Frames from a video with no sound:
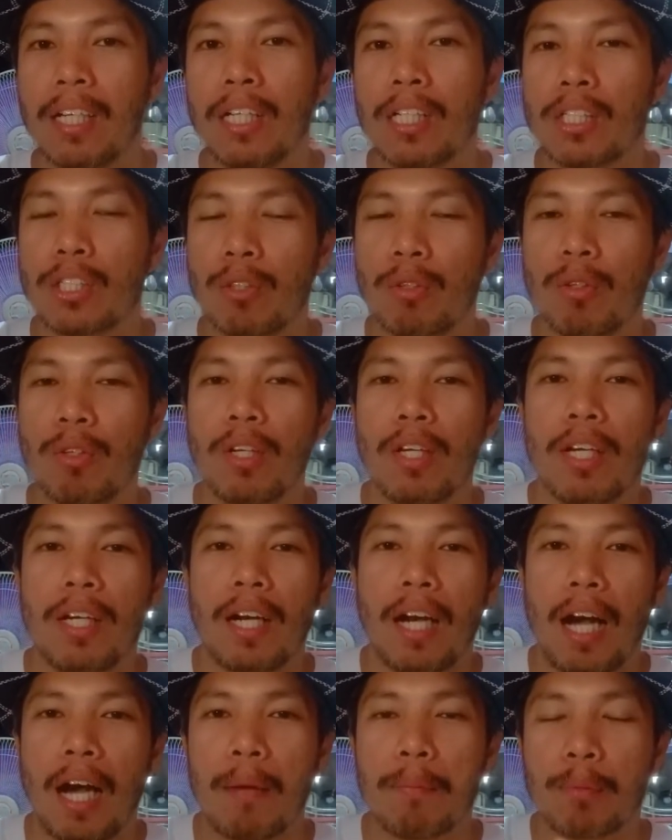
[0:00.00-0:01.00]
So,
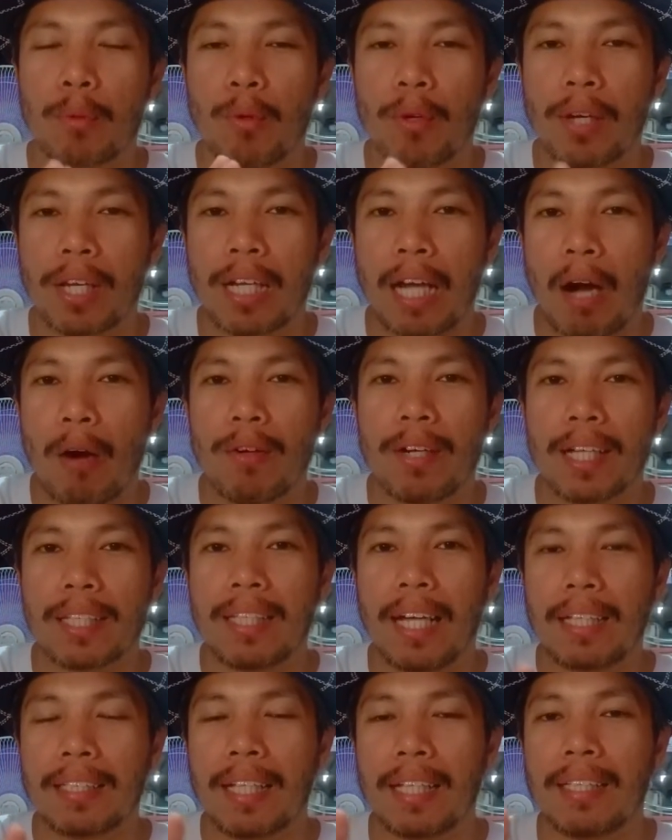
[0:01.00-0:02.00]
kung ikaw
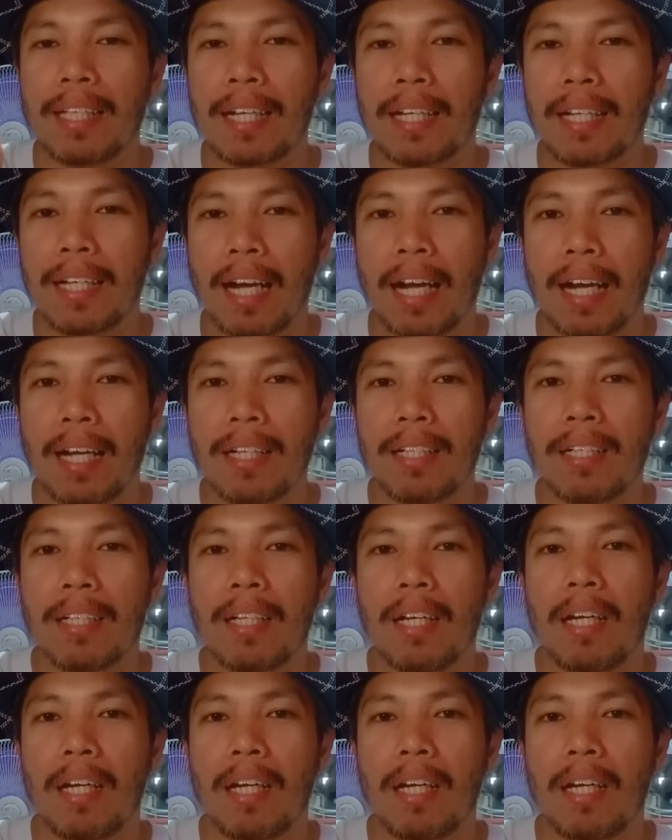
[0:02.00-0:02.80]
nagdagdag ka